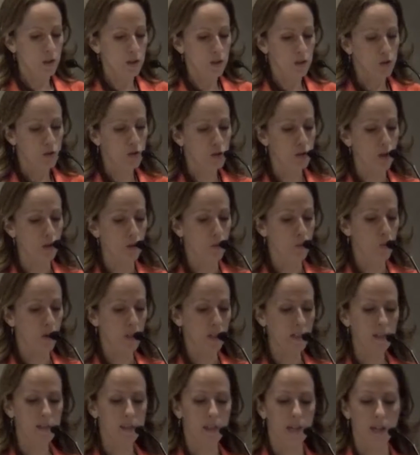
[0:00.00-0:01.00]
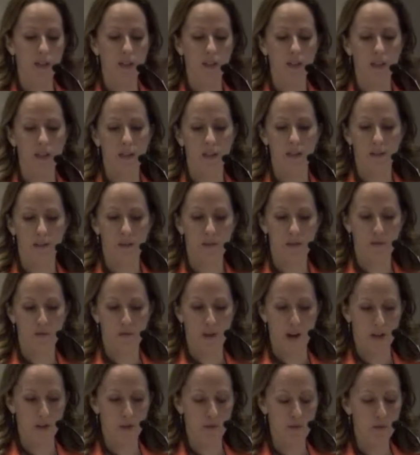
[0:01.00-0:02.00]
So, what exactly is the
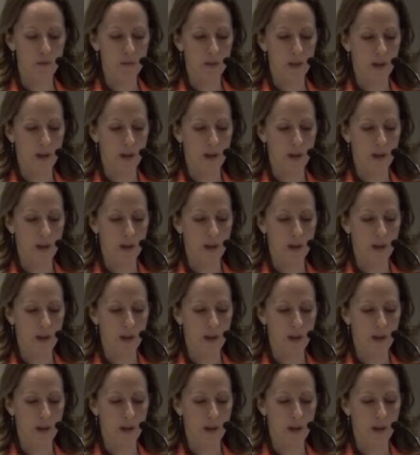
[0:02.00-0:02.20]
Feingold